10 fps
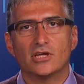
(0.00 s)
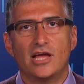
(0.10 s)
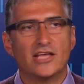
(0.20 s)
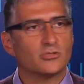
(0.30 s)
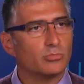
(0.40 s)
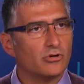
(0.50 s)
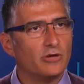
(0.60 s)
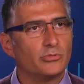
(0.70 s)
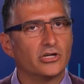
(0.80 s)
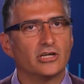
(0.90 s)
as
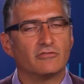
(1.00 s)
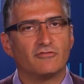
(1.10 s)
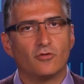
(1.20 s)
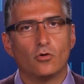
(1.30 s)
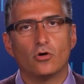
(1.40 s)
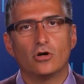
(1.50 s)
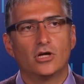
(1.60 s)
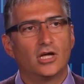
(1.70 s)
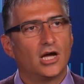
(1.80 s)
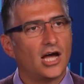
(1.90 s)
appropriate for
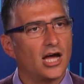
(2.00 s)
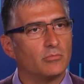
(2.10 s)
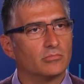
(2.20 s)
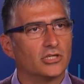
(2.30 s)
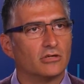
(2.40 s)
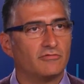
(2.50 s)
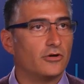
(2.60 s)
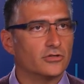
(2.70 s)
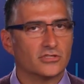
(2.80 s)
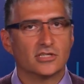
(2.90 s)

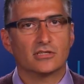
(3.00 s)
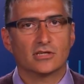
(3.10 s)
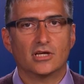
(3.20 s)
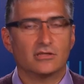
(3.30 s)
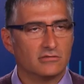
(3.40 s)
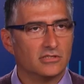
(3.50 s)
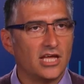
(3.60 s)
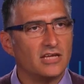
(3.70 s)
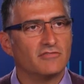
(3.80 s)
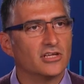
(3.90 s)
folks that aren't
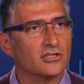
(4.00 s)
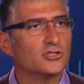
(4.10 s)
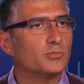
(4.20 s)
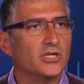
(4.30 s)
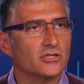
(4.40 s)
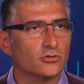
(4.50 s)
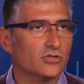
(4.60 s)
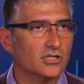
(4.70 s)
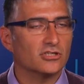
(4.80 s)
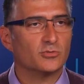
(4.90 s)
native English speakers or the
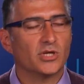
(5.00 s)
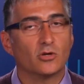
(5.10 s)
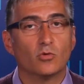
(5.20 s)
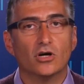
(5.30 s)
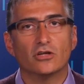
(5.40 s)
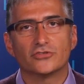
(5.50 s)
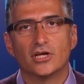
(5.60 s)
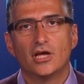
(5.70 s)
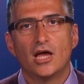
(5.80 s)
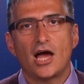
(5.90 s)
English-speaking world.
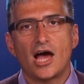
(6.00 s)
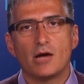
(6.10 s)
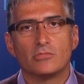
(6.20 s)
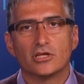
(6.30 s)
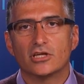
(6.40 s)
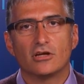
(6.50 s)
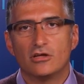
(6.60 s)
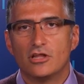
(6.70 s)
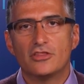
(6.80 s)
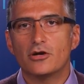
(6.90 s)

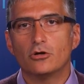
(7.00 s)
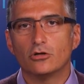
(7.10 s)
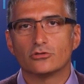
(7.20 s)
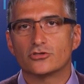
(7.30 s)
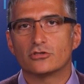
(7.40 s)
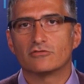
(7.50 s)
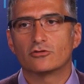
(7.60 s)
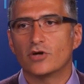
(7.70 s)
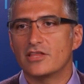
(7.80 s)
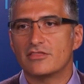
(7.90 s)
They're all sort of
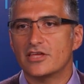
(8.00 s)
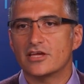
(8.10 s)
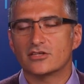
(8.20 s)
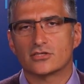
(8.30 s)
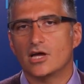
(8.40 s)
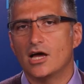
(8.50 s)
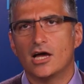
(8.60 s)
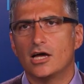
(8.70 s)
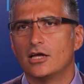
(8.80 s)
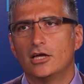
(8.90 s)
great things.
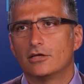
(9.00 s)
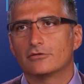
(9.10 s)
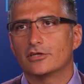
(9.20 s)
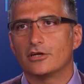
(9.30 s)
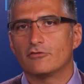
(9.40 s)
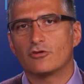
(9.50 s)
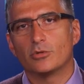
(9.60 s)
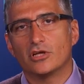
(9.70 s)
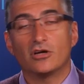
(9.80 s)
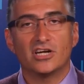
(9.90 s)
On
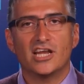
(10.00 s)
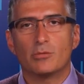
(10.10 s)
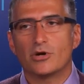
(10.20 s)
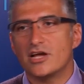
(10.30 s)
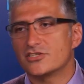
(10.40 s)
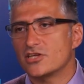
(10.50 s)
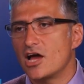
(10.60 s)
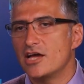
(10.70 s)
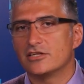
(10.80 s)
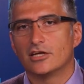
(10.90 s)
an enterprise
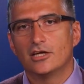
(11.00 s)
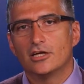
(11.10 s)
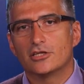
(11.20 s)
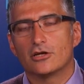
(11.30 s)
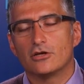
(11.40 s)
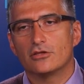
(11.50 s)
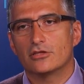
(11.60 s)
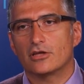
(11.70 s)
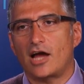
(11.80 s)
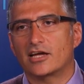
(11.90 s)
side,
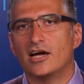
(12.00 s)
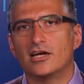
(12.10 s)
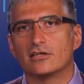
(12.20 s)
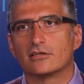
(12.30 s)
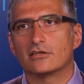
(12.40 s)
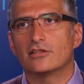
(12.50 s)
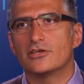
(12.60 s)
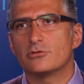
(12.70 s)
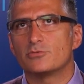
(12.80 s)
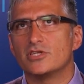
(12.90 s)
there
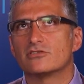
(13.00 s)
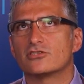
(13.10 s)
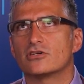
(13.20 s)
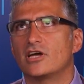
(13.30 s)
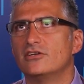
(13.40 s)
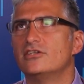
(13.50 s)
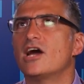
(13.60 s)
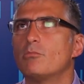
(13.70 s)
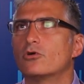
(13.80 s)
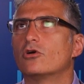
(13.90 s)
has been a
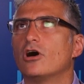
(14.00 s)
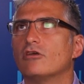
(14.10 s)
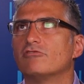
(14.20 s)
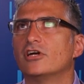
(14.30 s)
number of